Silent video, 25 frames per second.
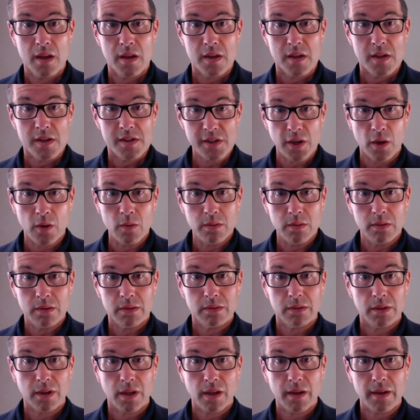So
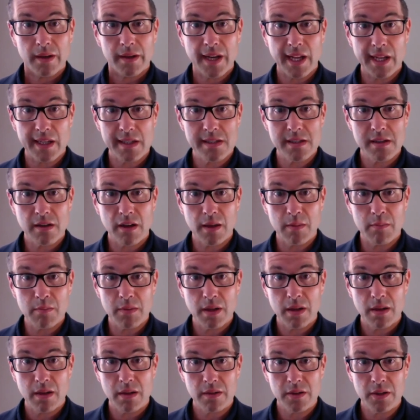next
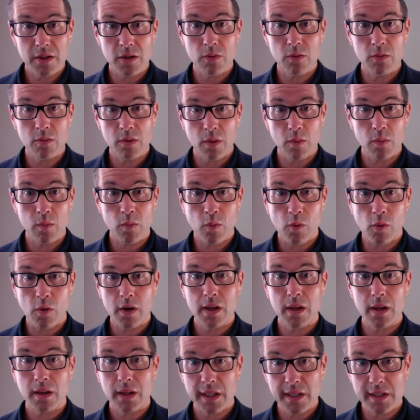time you
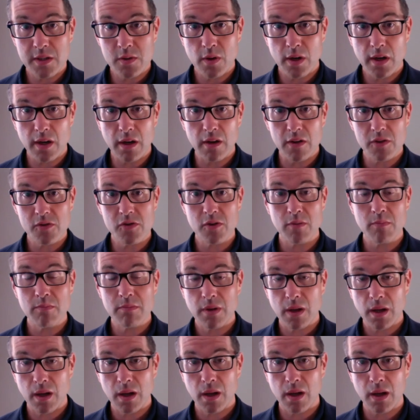walk into a classroom
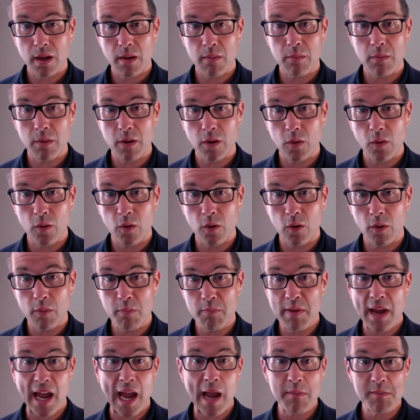
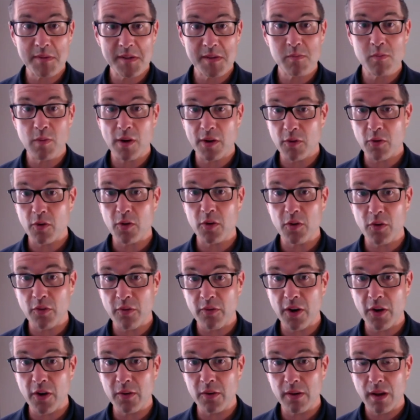or perhaps when you're on your
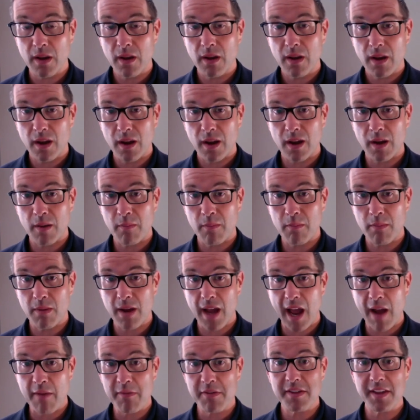phone,
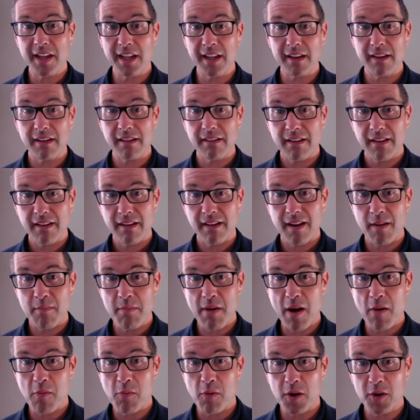have a think
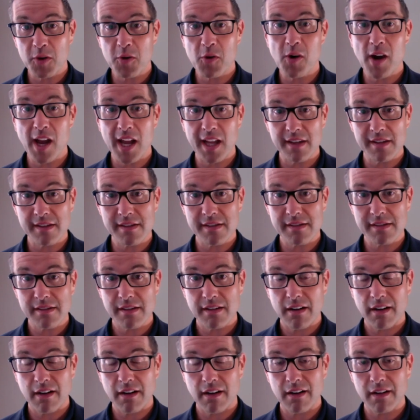about what your hands
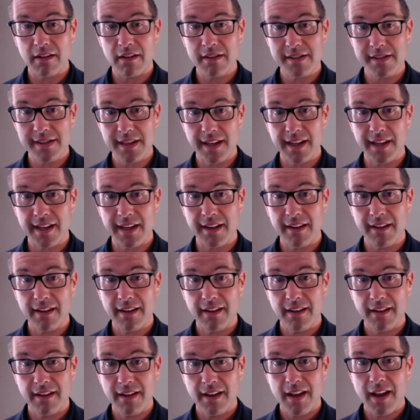are saying.
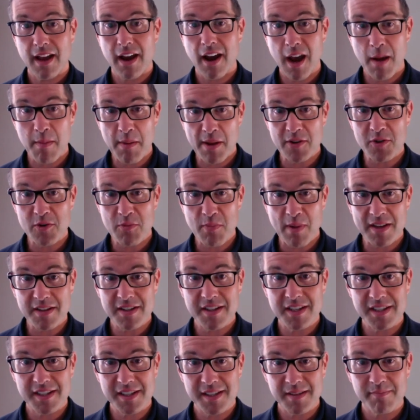I'm Andrew
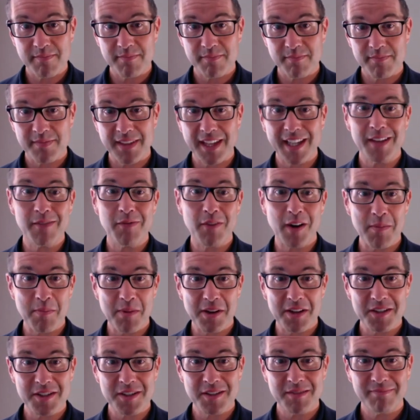Manches. Thank you very
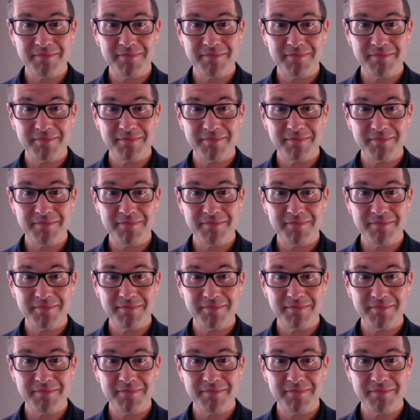much.